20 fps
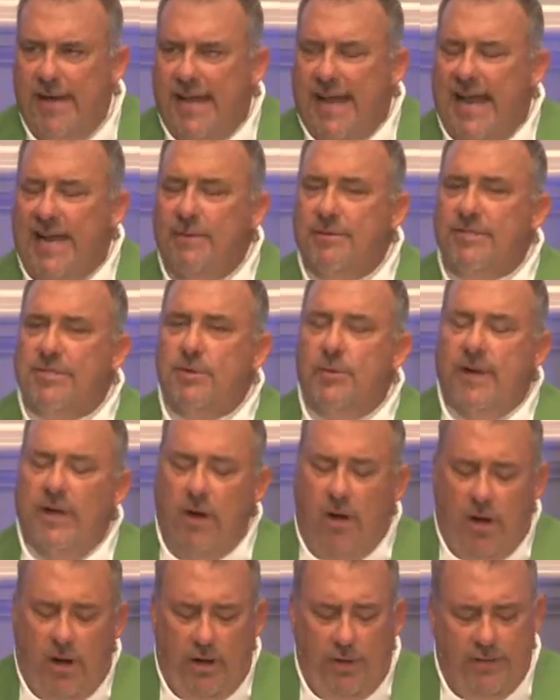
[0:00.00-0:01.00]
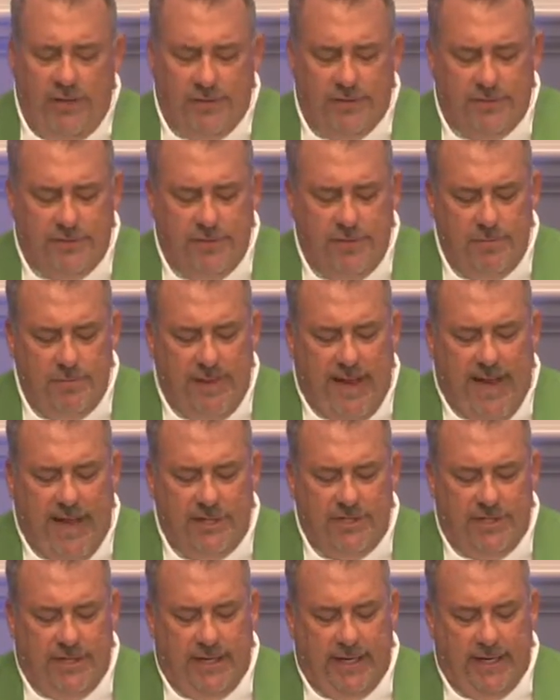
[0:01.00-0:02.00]
And he was doing all this through
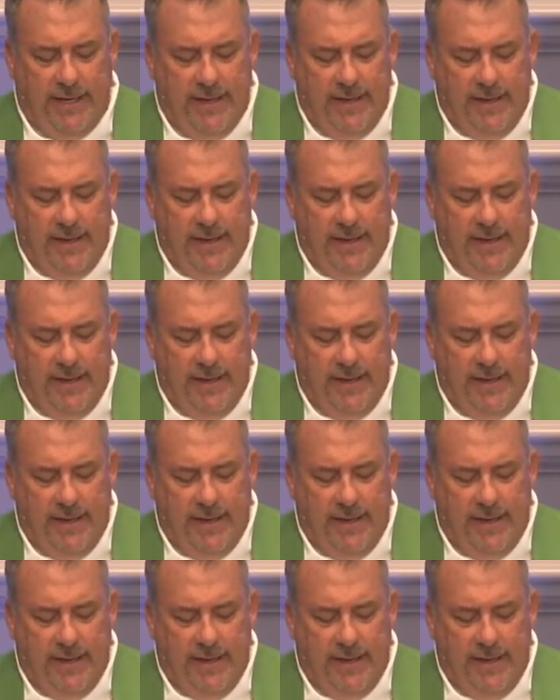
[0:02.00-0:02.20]
magic.